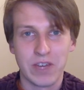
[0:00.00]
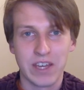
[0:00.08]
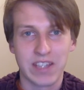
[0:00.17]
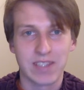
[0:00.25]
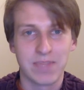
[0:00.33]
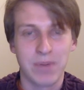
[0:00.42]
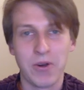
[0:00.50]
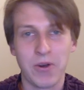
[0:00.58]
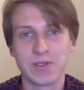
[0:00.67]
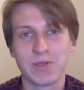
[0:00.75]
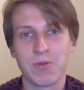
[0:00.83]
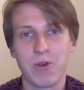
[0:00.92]

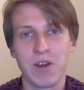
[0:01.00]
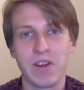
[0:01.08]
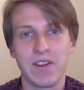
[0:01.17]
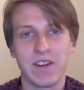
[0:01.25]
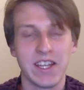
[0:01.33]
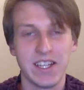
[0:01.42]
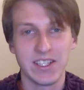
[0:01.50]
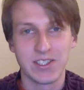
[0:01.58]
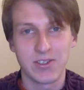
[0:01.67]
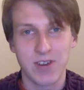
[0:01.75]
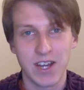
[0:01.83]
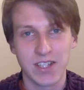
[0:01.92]
expose where their hidden
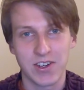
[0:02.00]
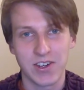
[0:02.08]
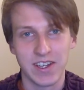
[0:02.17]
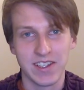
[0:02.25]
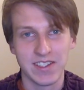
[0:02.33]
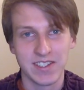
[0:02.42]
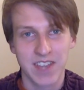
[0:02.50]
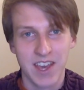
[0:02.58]
treasure is.